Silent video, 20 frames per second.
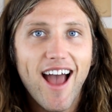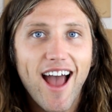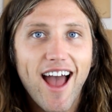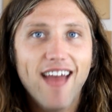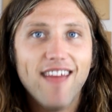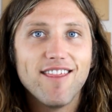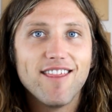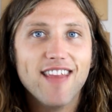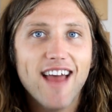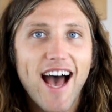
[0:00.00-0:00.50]

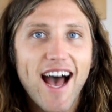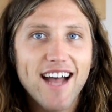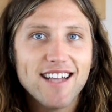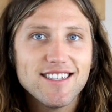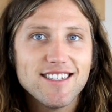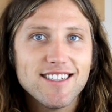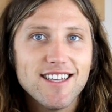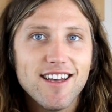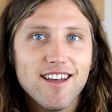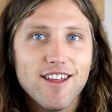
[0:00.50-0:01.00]
And
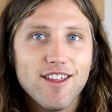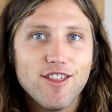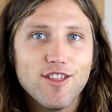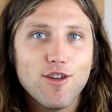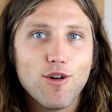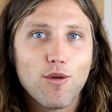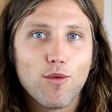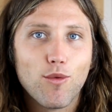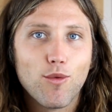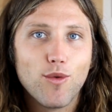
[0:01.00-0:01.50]
that's
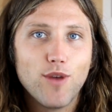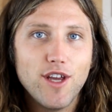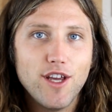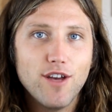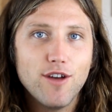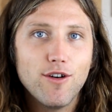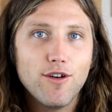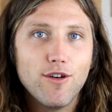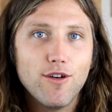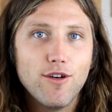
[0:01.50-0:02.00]
the
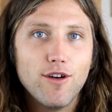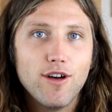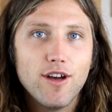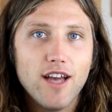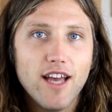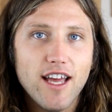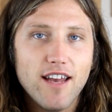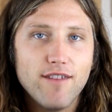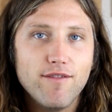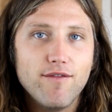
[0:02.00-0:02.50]
real
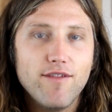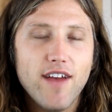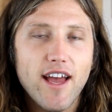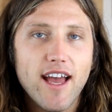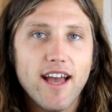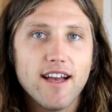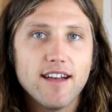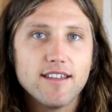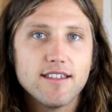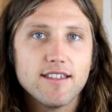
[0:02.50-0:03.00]

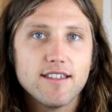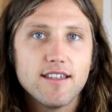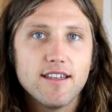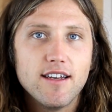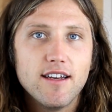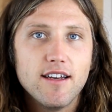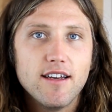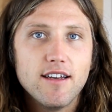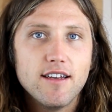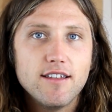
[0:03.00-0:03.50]
advanced
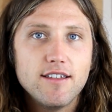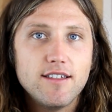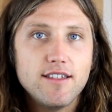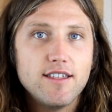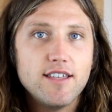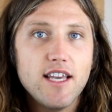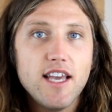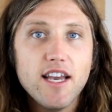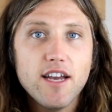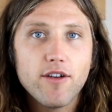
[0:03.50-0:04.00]

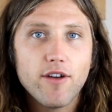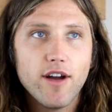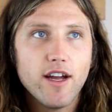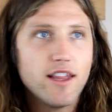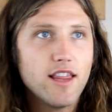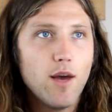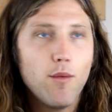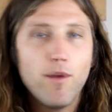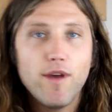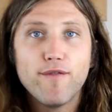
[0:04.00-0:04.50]

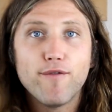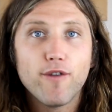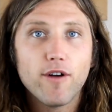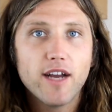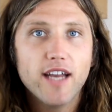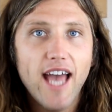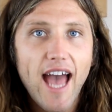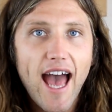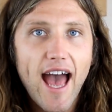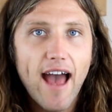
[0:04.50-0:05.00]
secret that we
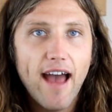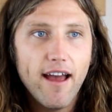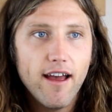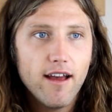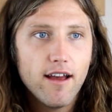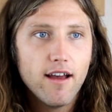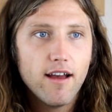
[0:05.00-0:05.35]
forget.